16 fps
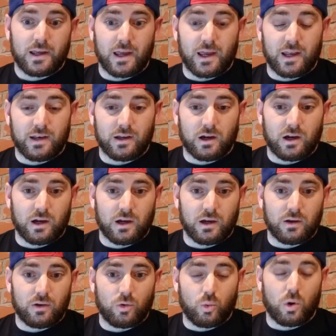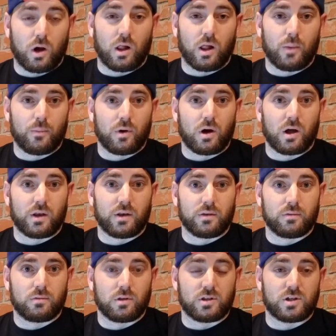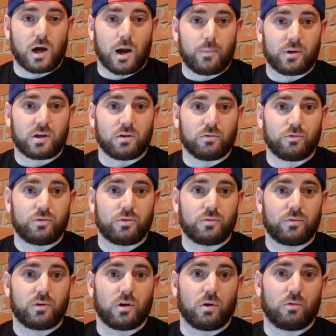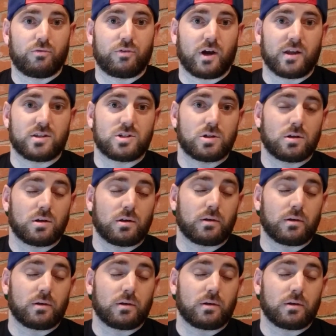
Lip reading: I'm on the topic of, fights,